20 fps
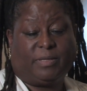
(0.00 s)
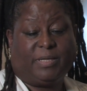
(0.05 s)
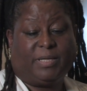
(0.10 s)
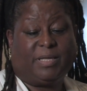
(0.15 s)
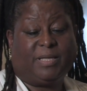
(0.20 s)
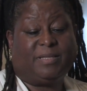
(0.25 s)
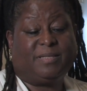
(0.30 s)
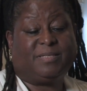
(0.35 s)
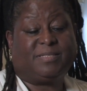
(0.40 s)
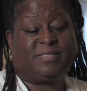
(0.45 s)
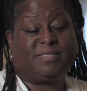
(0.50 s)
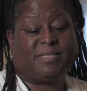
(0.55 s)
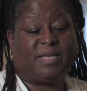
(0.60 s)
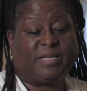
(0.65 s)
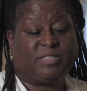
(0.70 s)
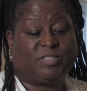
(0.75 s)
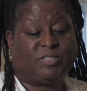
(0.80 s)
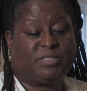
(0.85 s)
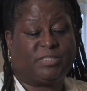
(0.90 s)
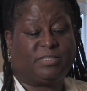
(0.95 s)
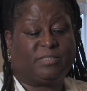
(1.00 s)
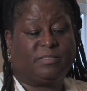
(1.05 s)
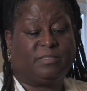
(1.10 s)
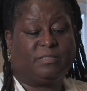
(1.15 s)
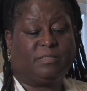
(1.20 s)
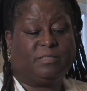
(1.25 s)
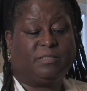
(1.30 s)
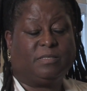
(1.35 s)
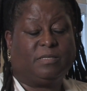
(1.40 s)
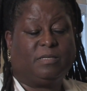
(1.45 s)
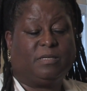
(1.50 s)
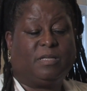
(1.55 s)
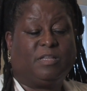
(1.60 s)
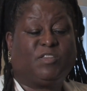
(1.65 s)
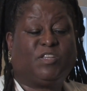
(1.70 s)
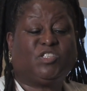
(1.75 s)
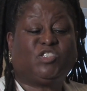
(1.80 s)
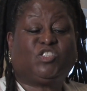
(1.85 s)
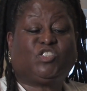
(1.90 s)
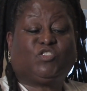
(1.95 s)
in this session,
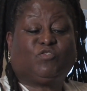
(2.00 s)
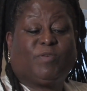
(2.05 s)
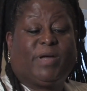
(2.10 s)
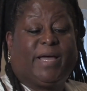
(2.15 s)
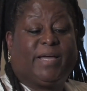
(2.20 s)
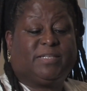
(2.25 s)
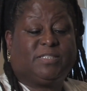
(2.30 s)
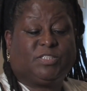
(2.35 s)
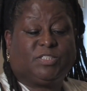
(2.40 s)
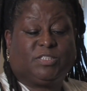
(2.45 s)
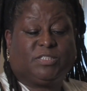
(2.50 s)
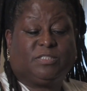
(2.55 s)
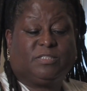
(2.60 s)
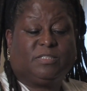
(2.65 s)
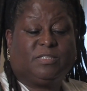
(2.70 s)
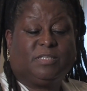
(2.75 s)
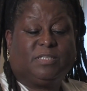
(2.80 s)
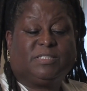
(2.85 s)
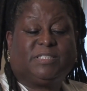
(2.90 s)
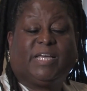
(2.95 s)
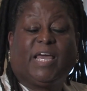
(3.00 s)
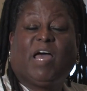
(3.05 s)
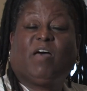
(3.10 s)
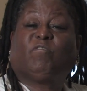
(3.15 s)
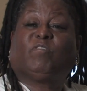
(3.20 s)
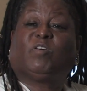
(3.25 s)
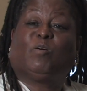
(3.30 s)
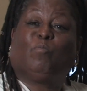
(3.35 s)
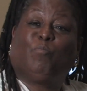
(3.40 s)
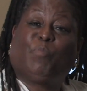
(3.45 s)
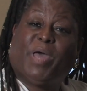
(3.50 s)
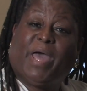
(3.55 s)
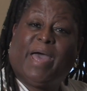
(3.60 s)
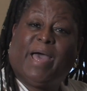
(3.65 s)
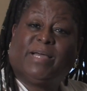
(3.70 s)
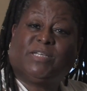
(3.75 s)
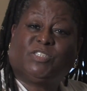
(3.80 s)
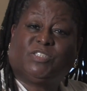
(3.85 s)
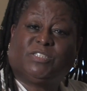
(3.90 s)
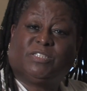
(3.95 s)
the stretch, to have
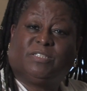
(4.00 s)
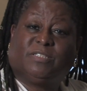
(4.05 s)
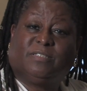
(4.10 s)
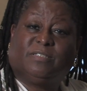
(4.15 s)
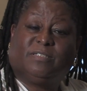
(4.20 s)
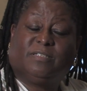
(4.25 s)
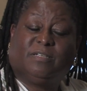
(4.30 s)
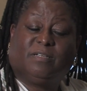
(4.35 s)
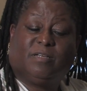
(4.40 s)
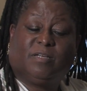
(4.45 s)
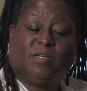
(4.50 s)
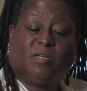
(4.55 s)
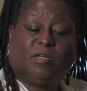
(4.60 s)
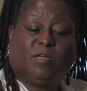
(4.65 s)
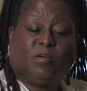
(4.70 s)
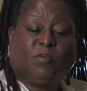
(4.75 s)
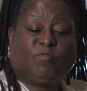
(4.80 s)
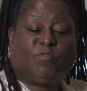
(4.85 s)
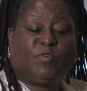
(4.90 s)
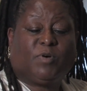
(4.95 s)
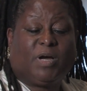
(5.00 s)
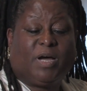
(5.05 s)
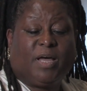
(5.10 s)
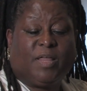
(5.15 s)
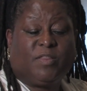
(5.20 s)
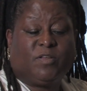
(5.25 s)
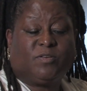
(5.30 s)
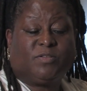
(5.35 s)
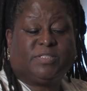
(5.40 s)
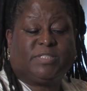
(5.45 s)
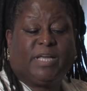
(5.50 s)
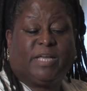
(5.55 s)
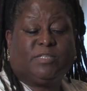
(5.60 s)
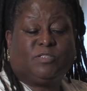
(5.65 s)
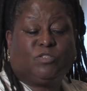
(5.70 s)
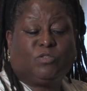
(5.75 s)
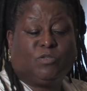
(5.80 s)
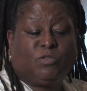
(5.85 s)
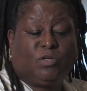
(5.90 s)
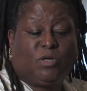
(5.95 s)
compassion for others and
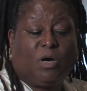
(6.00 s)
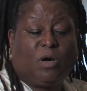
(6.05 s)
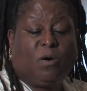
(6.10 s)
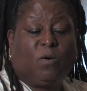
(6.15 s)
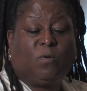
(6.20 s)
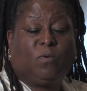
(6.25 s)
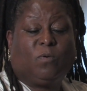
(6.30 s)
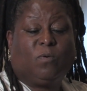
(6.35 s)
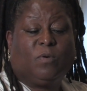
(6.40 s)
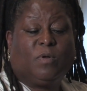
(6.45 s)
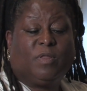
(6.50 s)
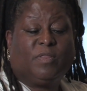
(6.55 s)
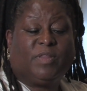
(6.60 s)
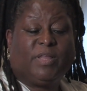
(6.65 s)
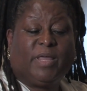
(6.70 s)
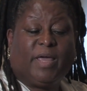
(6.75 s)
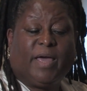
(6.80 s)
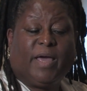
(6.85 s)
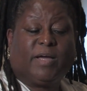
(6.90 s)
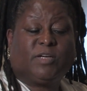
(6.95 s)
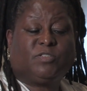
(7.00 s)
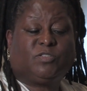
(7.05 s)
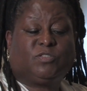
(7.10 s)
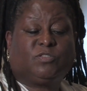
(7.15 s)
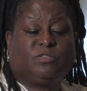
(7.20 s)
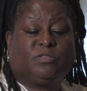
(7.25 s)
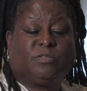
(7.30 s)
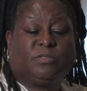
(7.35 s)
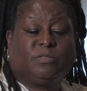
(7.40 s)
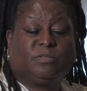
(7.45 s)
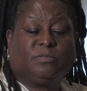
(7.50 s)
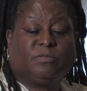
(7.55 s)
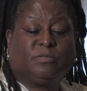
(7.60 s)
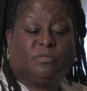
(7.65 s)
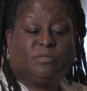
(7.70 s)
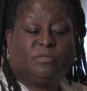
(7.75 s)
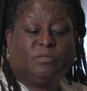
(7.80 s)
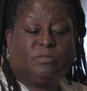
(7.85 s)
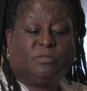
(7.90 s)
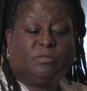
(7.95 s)
to go the extra
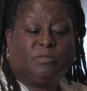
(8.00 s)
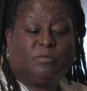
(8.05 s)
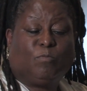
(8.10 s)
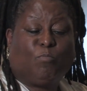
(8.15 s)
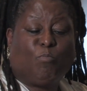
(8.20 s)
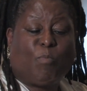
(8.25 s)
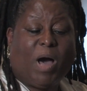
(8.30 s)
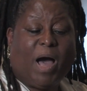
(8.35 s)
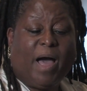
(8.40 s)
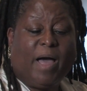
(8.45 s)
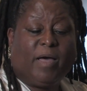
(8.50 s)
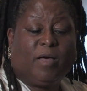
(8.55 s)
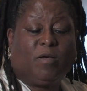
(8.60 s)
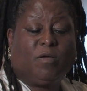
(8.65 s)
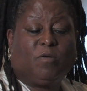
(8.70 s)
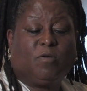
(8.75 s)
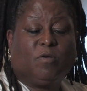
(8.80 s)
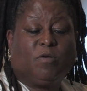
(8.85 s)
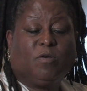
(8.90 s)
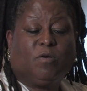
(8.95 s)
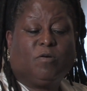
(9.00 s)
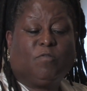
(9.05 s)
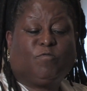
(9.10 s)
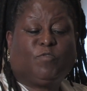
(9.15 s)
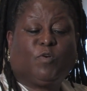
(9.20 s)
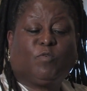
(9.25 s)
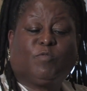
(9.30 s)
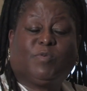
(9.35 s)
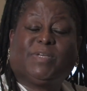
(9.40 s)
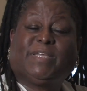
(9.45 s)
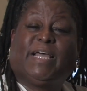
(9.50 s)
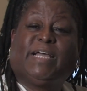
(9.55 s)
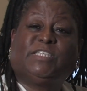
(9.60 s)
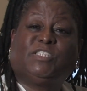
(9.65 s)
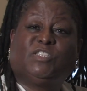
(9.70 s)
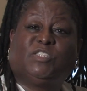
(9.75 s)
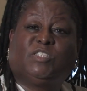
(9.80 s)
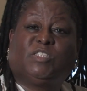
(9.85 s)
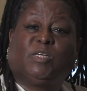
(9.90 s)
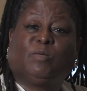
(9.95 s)
mile for
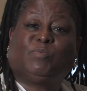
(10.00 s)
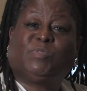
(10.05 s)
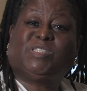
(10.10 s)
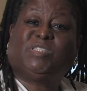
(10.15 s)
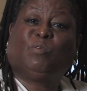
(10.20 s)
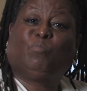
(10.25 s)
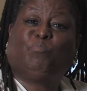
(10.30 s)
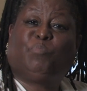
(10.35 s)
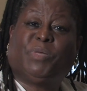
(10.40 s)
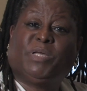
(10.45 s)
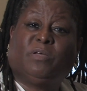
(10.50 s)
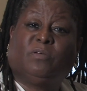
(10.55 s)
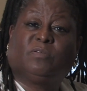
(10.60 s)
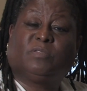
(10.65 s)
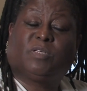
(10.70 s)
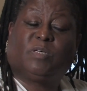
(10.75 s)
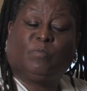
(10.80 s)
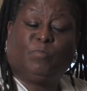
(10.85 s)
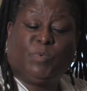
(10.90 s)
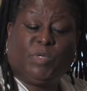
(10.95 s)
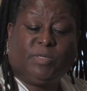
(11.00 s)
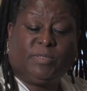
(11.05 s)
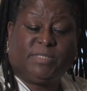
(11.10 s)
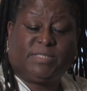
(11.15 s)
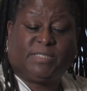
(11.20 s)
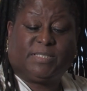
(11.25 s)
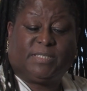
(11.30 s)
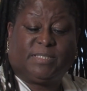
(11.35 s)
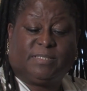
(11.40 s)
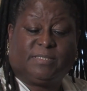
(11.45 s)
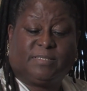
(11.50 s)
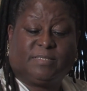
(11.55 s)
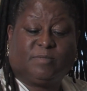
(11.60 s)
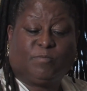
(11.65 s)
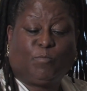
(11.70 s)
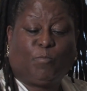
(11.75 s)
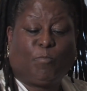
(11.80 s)
relationships to build communities.